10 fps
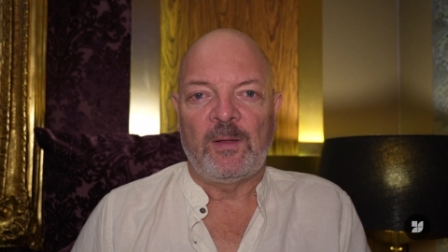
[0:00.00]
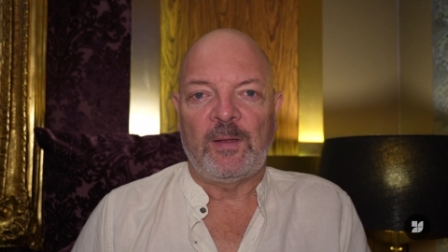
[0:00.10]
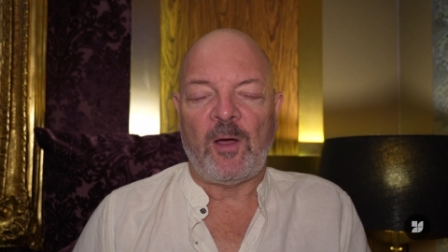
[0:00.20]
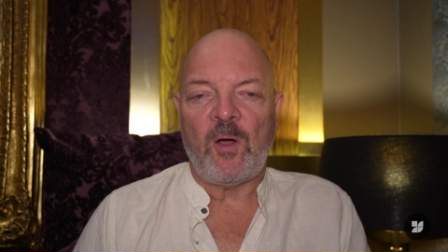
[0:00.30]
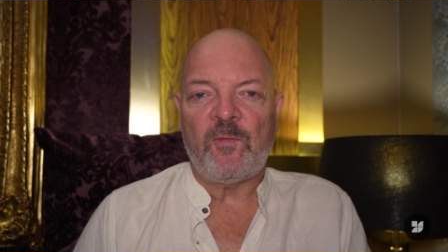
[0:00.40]

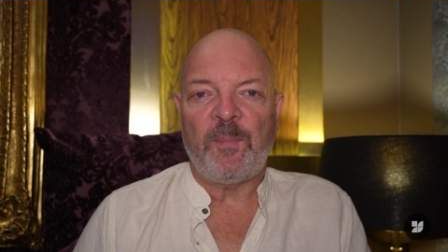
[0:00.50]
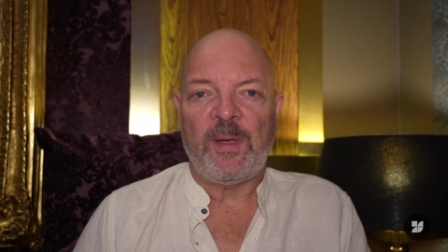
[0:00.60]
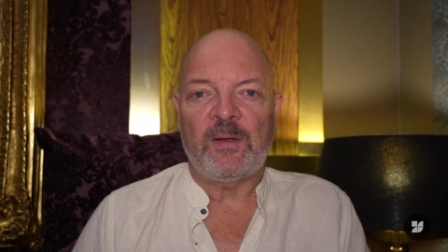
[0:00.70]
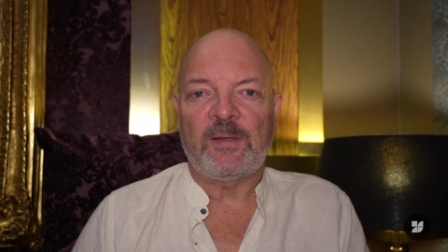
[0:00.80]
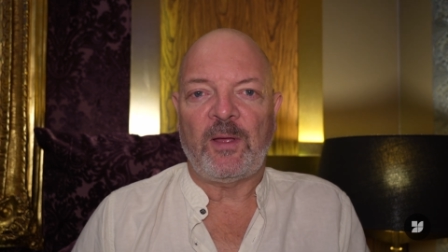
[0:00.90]
Now, over a
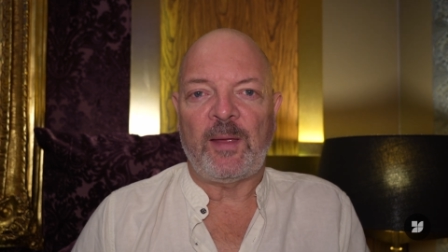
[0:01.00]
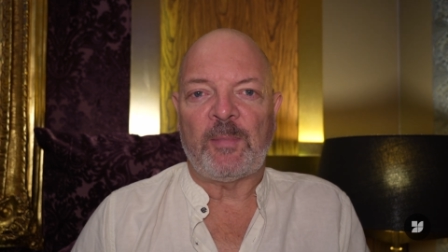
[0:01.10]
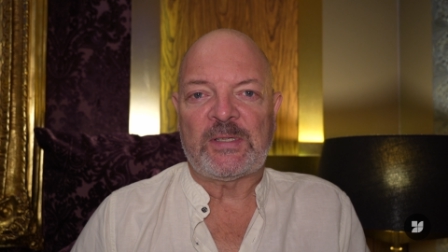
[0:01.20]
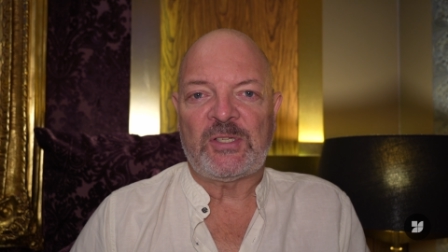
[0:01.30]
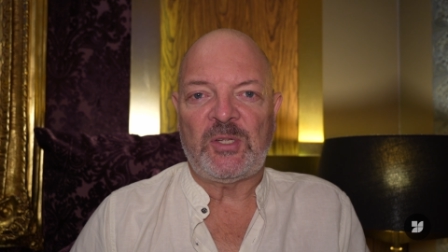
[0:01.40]
period of time
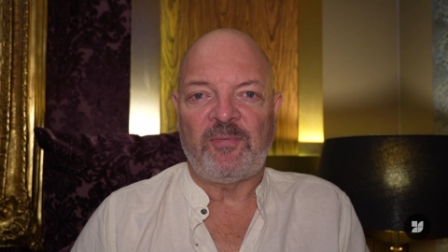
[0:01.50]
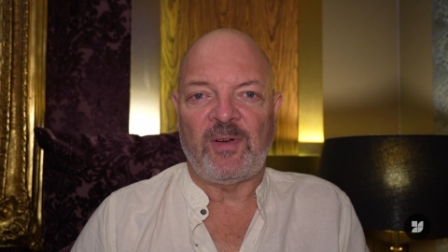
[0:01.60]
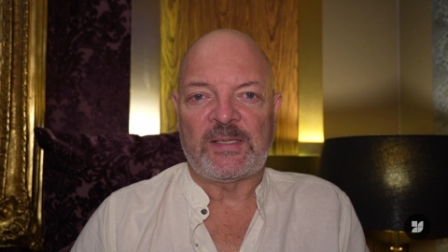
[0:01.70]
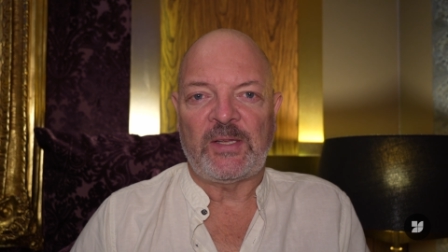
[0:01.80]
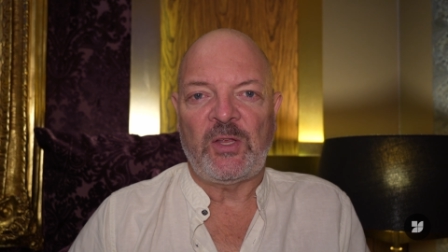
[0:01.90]
as a
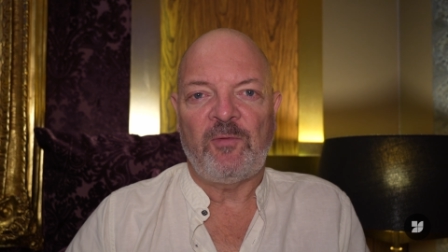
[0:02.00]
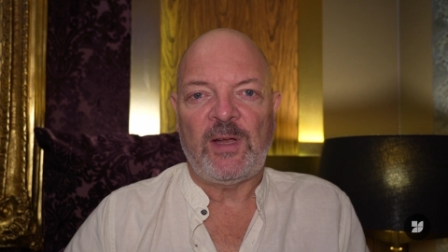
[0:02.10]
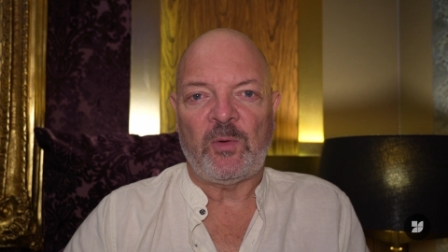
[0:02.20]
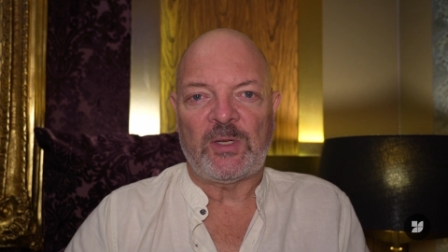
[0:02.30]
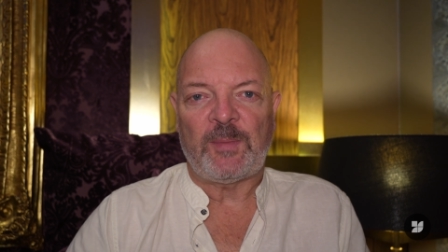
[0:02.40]
supervisor, you
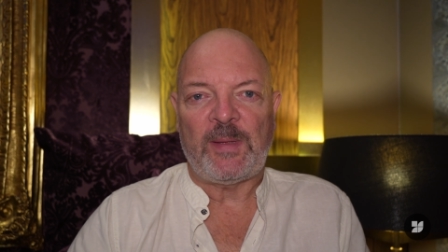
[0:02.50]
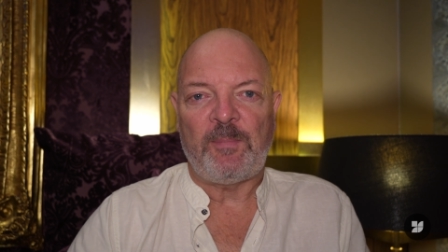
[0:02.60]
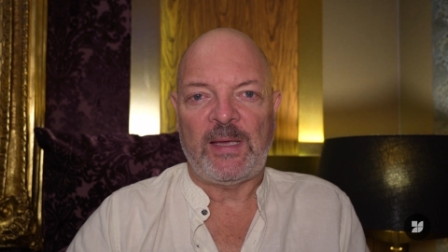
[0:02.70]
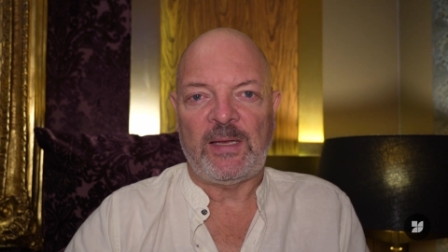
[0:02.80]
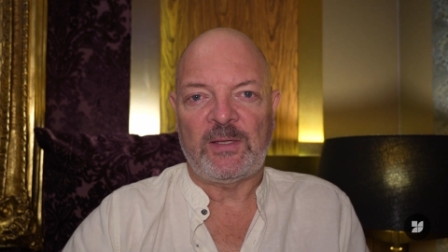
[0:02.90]
really want to be
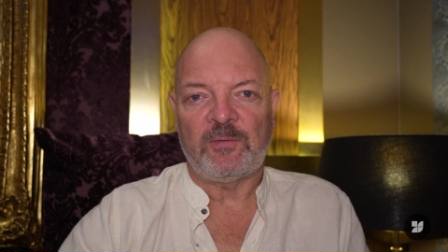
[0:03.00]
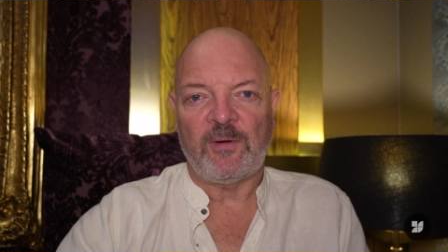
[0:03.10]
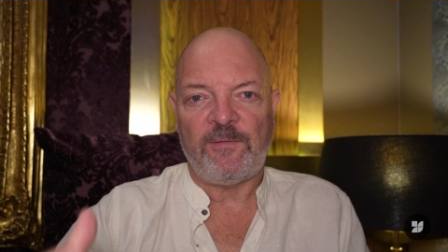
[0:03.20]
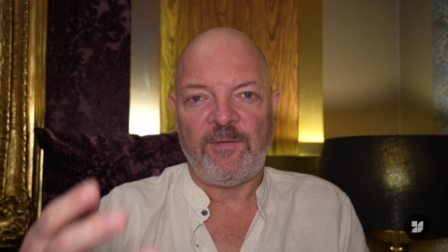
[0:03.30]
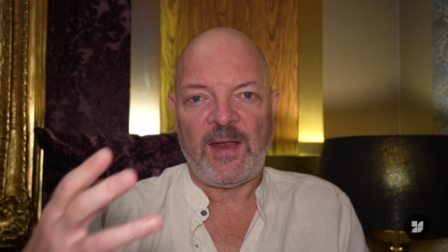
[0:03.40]
beginning to
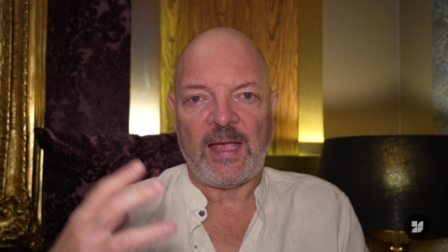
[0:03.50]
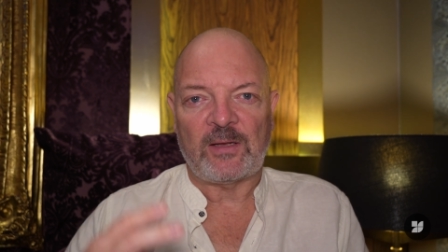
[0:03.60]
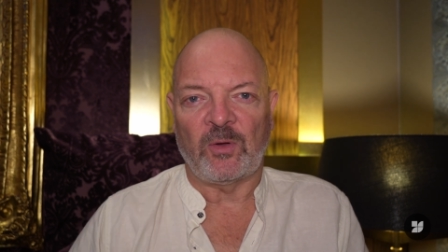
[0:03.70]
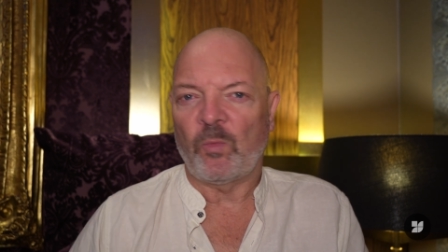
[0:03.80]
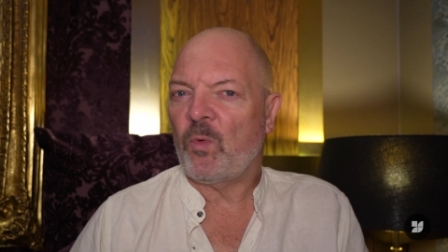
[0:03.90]

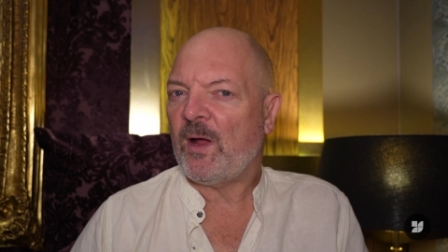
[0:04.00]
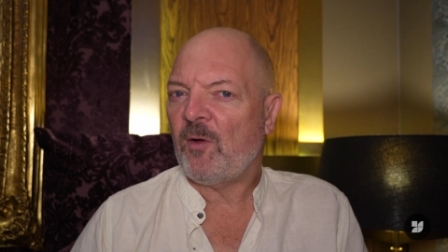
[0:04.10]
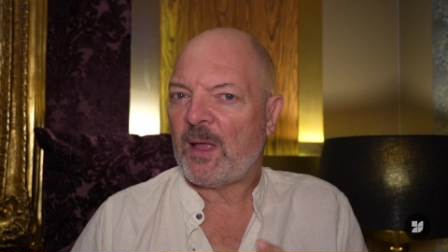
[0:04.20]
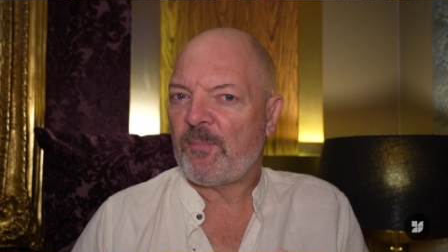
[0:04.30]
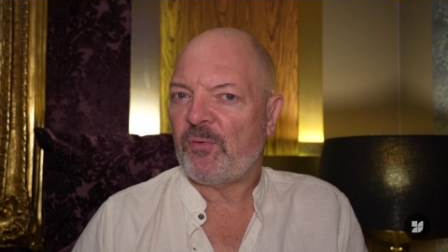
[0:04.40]
reflect on where are
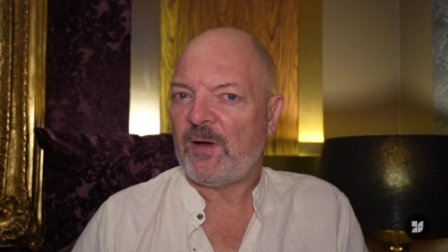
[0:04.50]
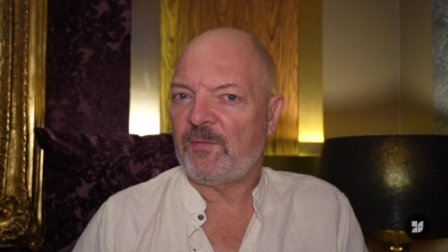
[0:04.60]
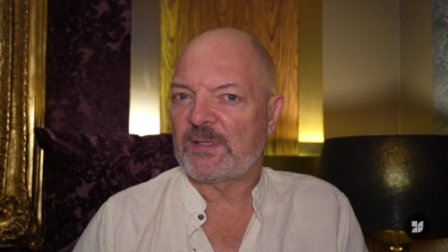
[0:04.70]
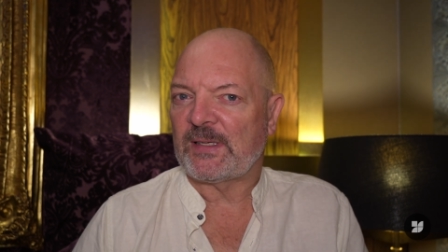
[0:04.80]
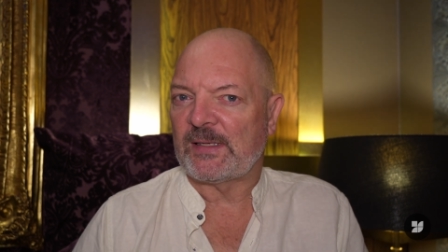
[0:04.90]
my
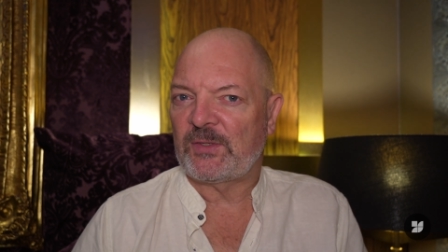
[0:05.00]
preferences?